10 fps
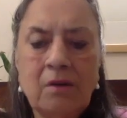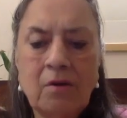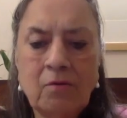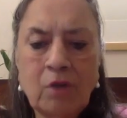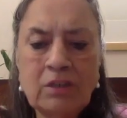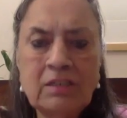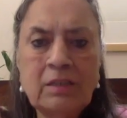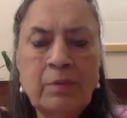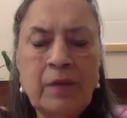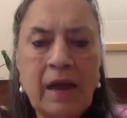What is the
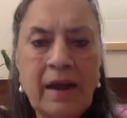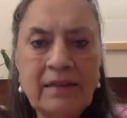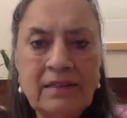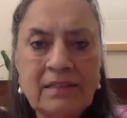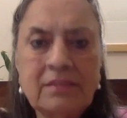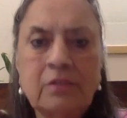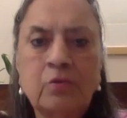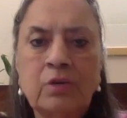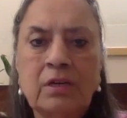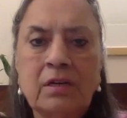behind this
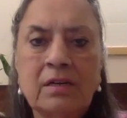doing?